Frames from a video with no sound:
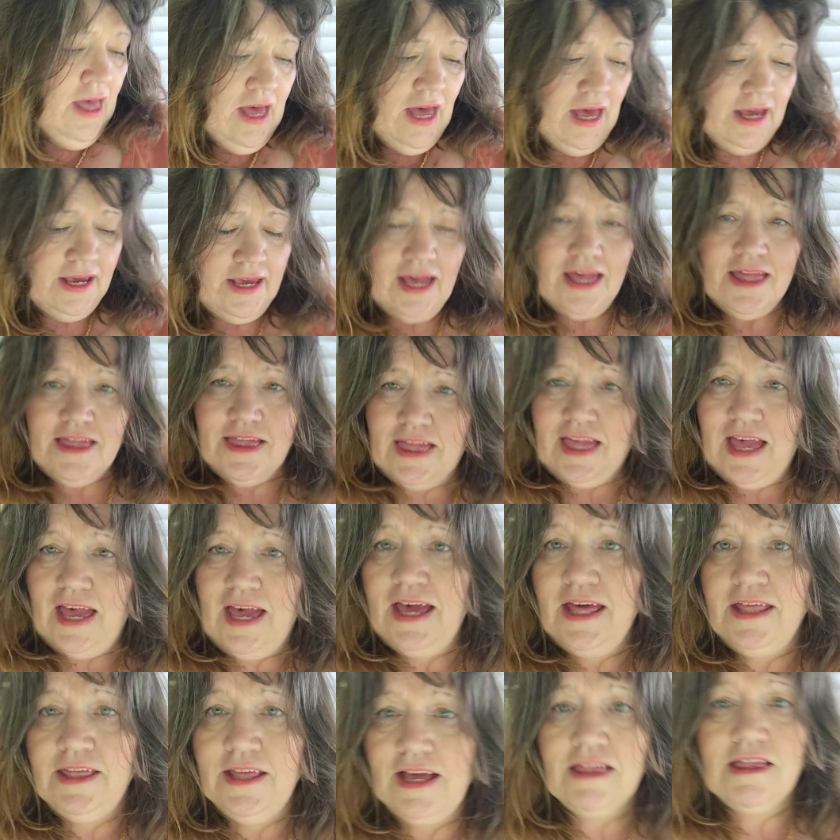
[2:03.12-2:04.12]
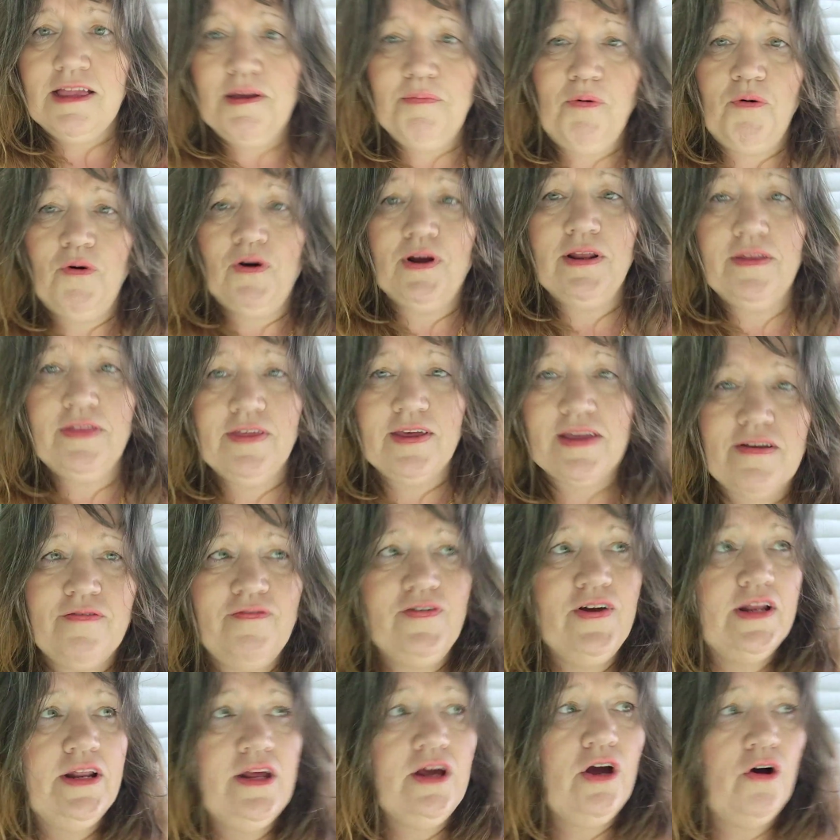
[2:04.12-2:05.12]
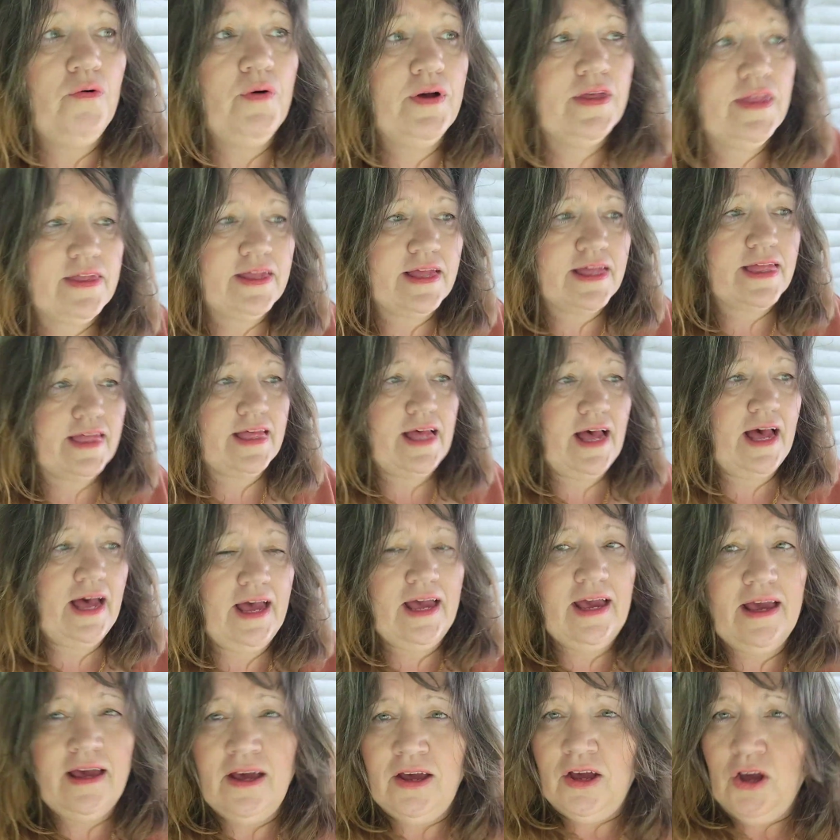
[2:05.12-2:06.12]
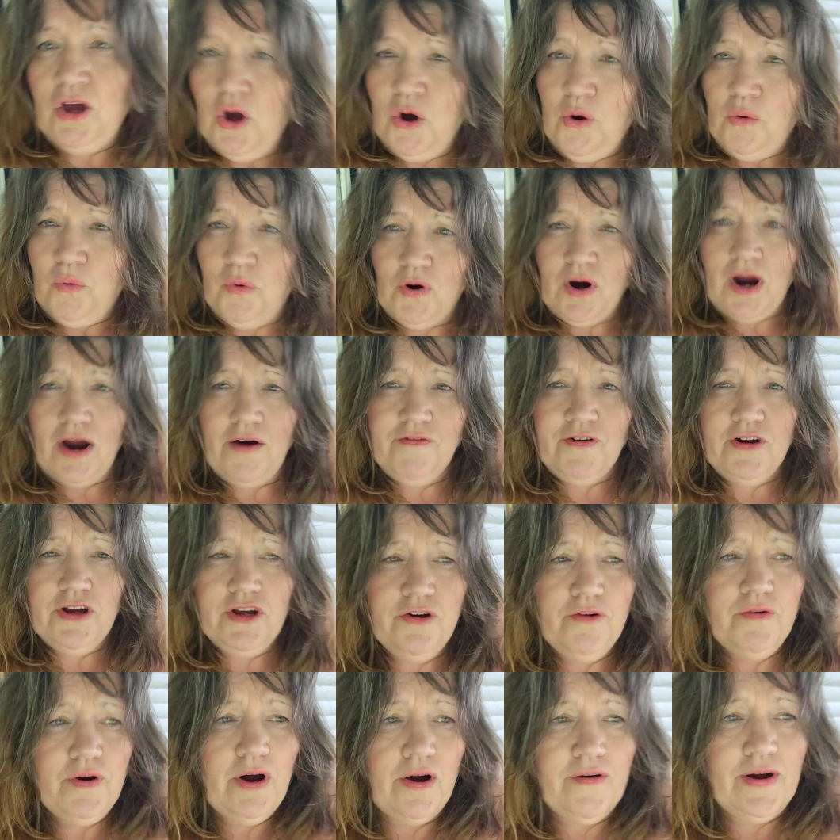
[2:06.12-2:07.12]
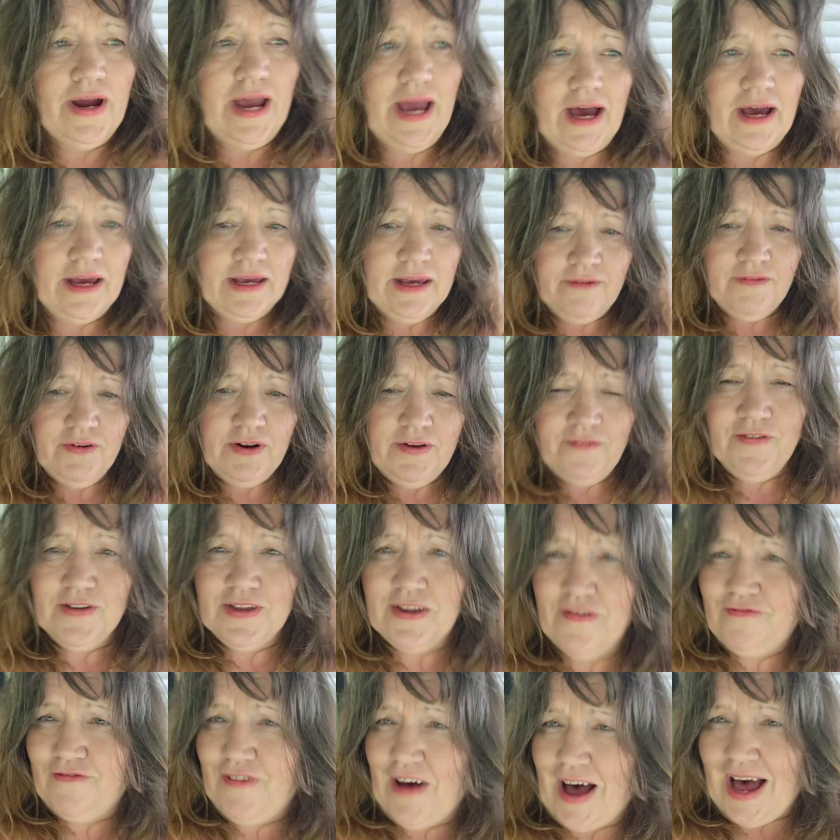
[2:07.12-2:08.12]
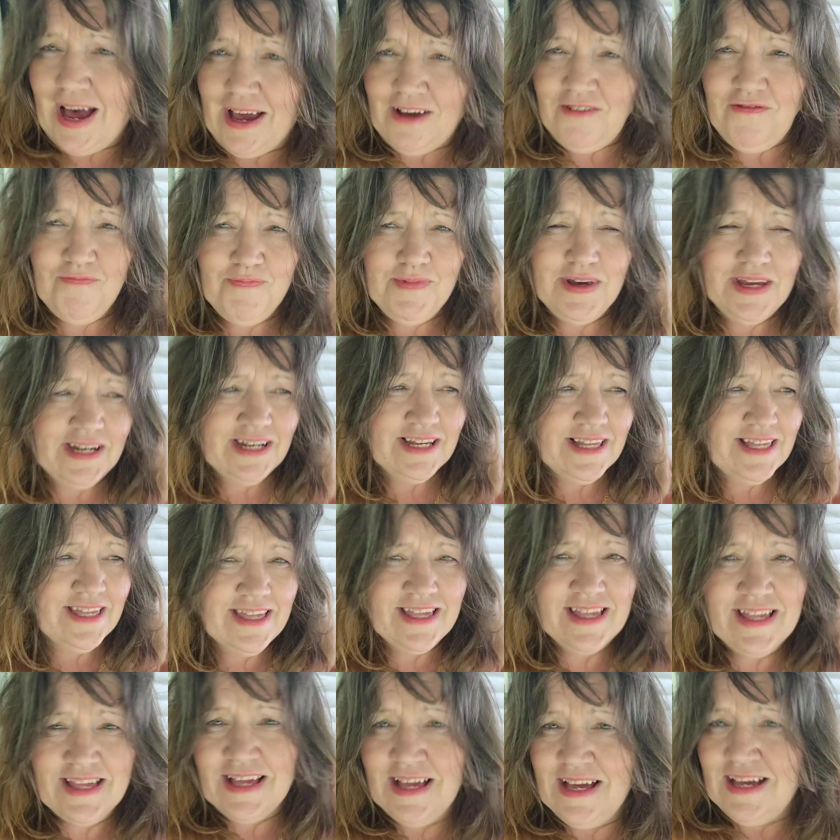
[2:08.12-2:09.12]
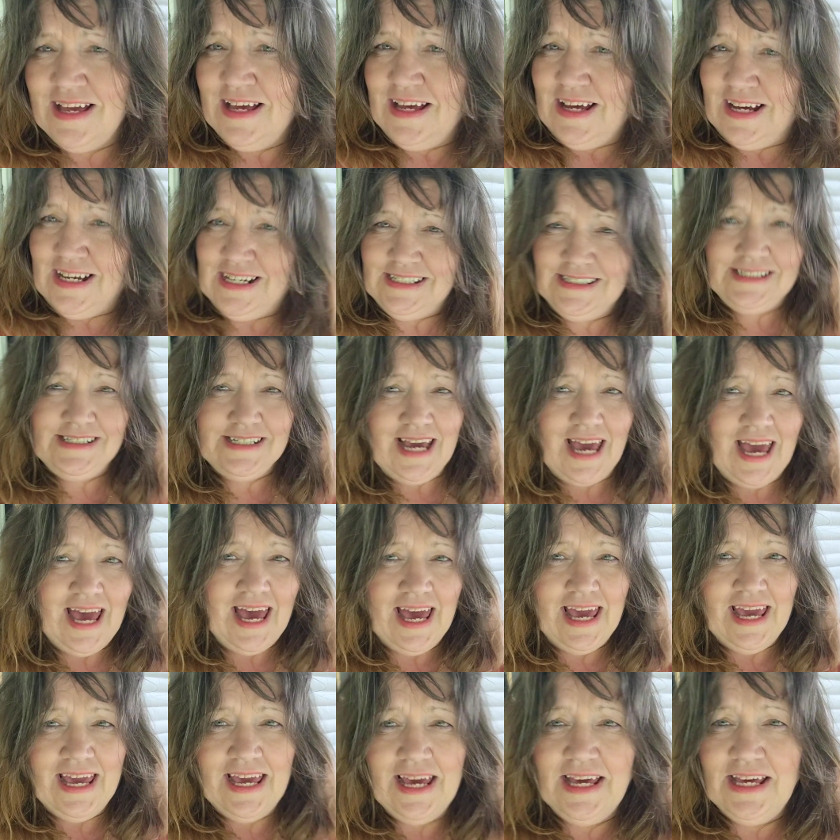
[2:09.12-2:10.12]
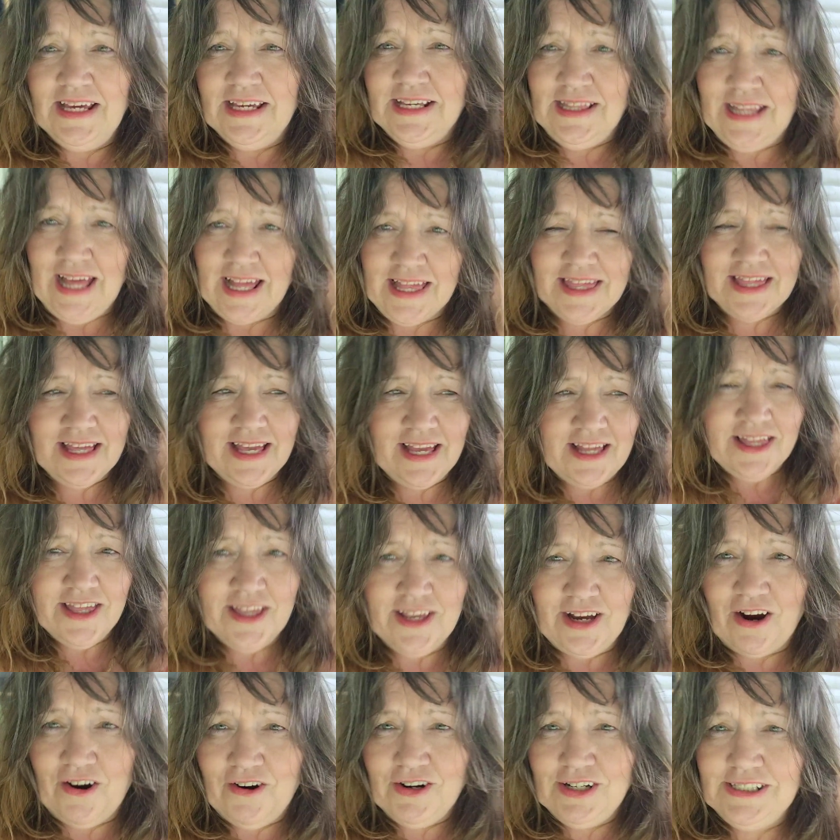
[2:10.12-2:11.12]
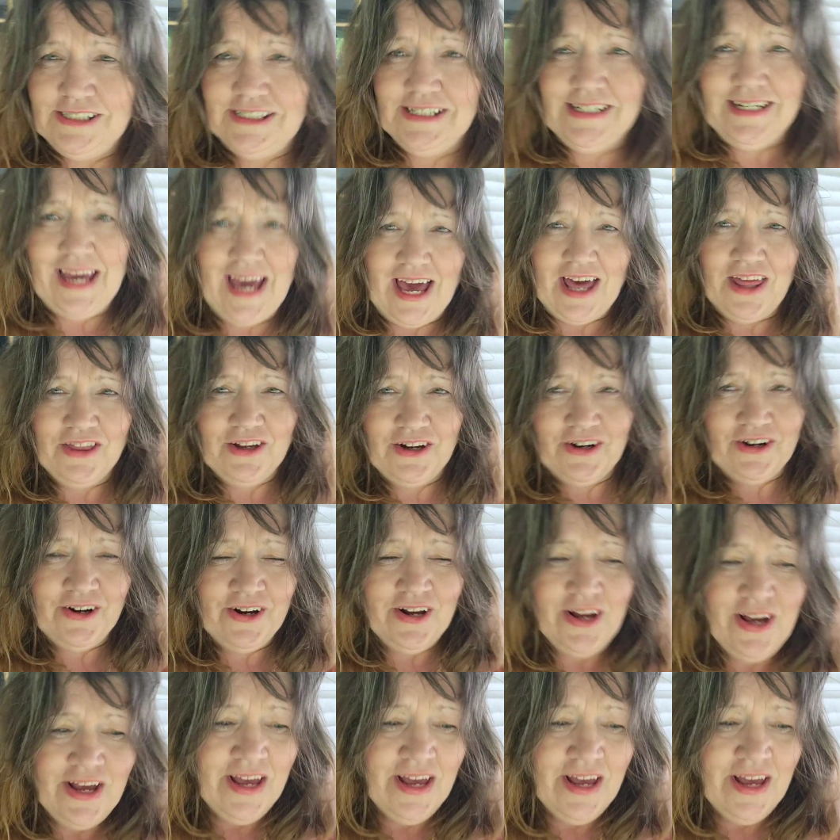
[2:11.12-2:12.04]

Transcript: I guess that's the point of this video is to say, wherever you are at, even if it's five minutes a day, let's get started together.